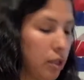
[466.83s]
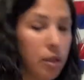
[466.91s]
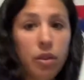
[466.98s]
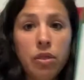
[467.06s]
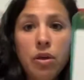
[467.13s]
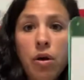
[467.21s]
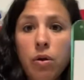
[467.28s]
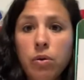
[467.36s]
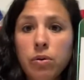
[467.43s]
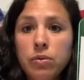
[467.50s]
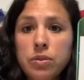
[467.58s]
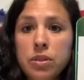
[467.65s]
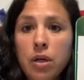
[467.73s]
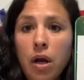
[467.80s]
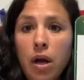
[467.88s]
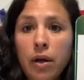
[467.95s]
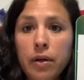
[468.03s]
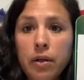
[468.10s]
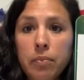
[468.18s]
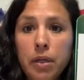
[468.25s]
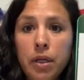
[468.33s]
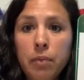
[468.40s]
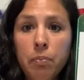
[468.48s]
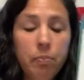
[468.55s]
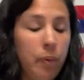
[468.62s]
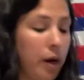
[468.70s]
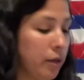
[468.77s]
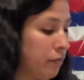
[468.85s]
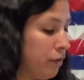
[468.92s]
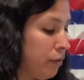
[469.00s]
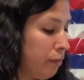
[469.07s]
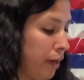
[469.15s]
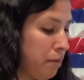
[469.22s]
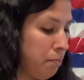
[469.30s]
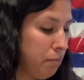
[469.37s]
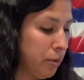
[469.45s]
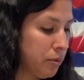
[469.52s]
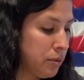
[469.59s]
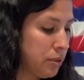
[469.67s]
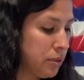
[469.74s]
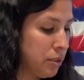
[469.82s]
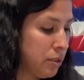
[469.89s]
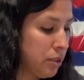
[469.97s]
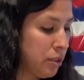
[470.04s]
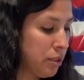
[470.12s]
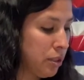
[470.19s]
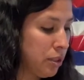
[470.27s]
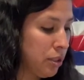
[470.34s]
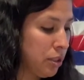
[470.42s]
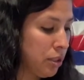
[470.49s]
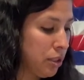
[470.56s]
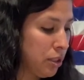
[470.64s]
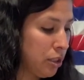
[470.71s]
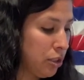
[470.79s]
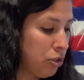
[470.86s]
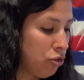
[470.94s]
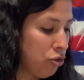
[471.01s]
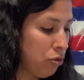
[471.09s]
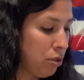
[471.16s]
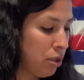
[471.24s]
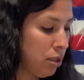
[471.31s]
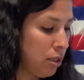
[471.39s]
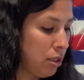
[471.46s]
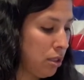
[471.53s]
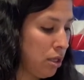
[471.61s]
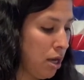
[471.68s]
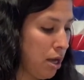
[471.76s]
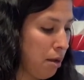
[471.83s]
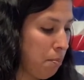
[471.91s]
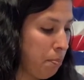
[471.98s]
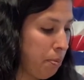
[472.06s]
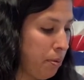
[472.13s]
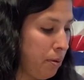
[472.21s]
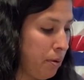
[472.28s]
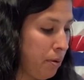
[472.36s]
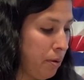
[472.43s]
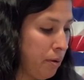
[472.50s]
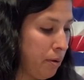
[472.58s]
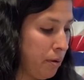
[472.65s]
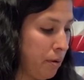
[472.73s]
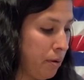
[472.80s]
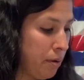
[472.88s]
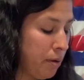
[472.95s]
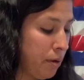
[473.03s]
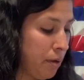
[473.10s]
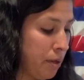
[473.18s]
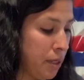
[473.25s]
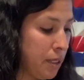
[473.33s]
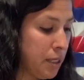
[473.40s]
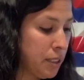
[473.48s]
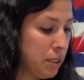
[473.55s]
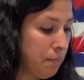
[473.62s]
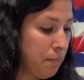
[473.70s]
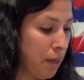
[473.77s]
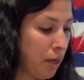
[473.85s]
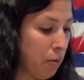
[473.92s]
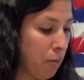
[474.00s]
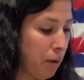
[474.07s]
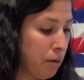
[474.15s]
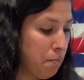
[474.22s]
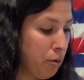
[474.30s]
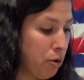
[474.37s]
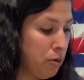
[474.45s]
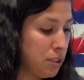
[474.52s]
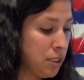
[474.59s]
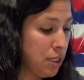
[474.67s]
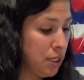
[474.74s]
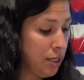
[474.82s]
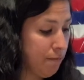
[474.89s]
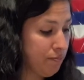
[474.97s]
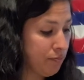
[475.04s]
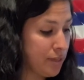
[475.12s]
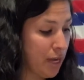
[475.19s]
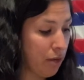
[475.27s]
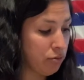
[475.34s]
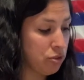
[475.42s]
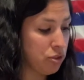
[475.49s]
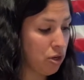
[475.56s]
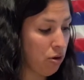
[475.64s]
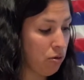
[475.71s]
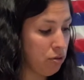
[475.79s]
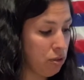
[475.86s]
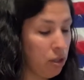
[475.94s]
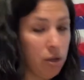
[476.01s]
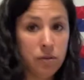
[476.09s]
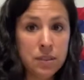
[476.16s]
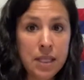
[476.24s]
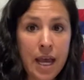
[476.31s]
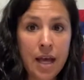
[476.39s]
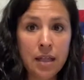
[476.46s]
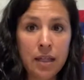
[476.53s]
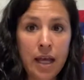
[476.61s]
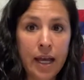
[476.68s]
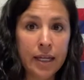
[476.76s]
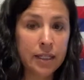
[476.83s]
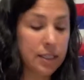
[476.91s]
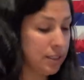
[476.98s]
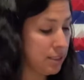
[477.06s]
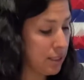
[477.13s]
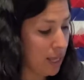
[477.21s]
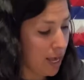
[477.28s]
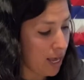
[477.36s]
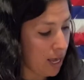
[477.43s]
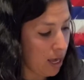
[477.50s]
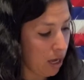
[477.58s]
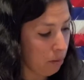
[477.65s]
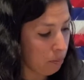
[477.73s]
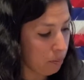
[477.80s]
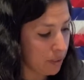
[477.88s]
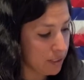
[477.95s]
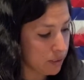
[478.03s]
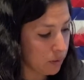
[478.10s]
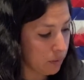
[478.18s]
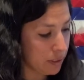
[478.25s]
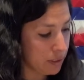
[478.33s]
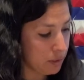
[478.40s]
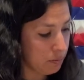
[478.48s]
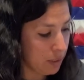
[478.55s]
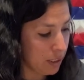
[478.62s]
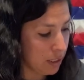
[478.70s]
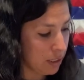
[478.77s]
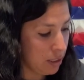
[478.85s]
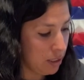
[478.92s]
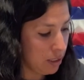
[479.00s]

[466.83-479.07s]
Those are going to be part of your rain boots. You do a little hump to make one boot. Now don't close that line, because that hump is going to be,